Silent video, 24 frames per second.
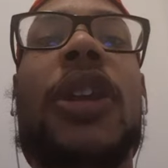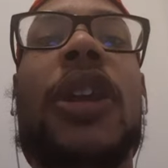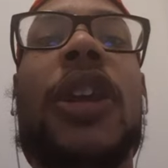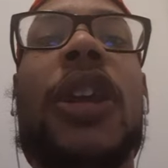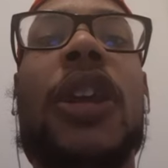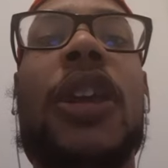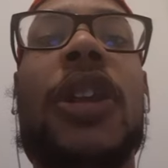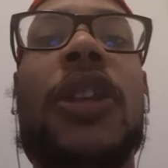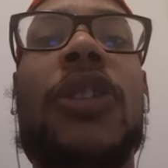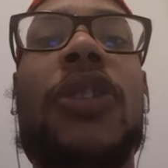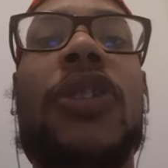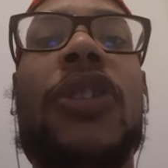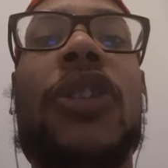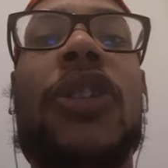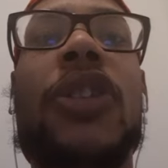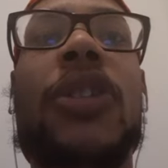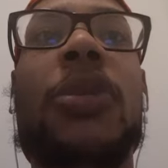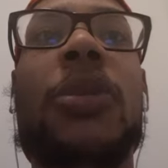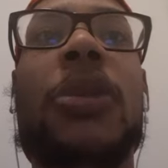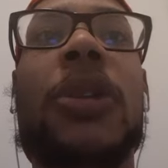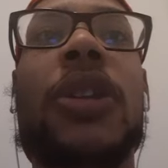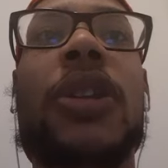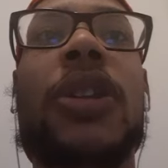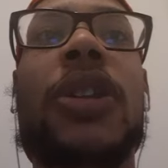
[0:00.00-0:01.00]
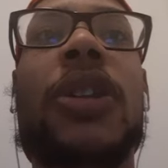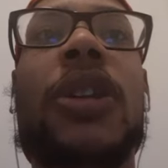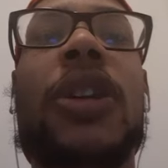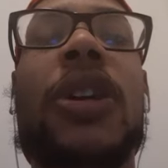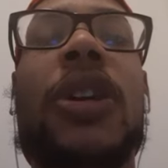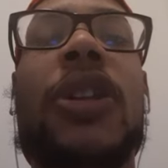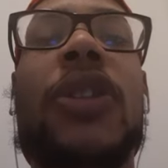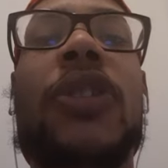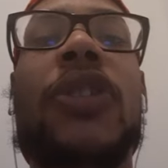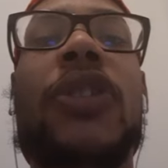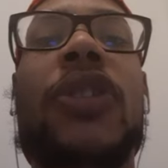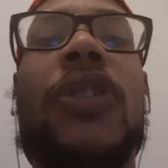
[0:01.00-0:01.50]
and continuing
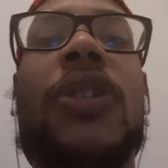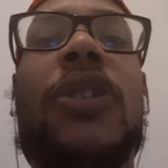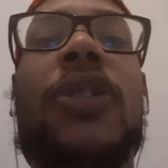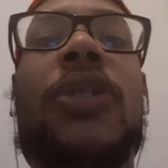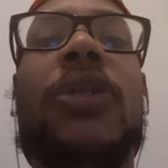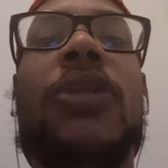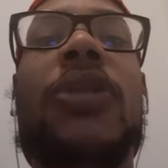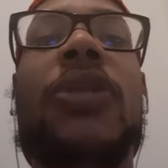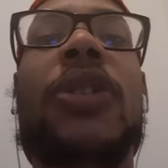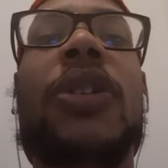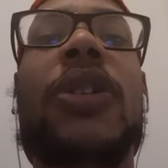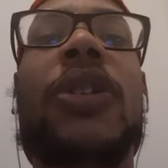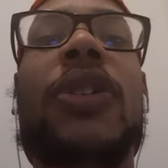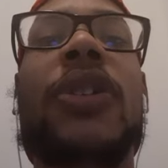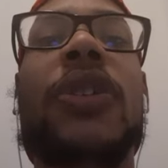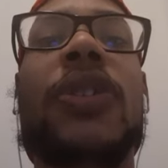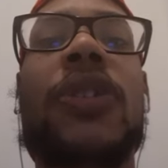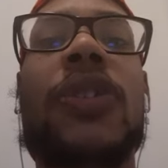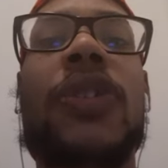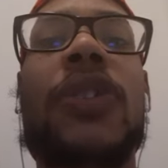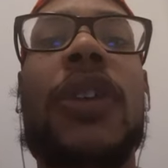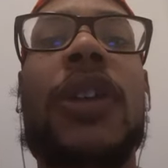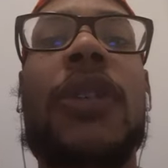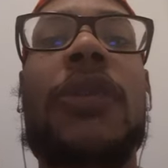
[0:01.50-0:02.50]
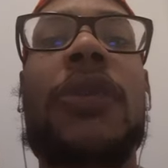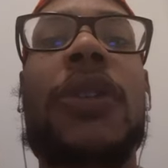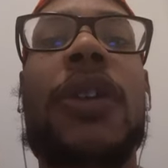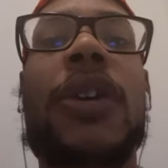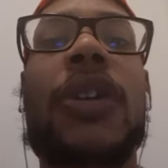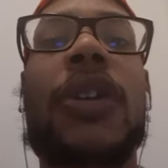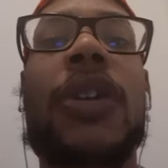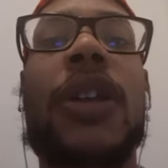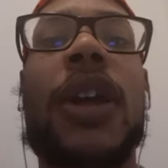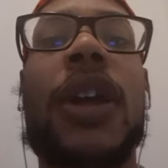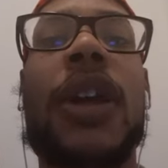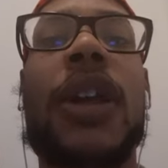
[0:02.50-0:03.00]
until 7
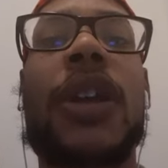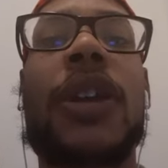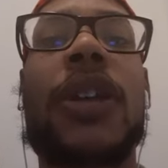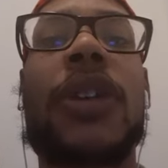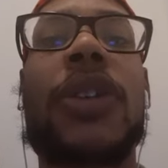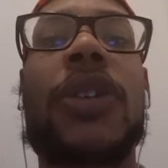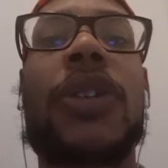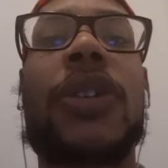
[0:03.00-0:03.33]
o'clock.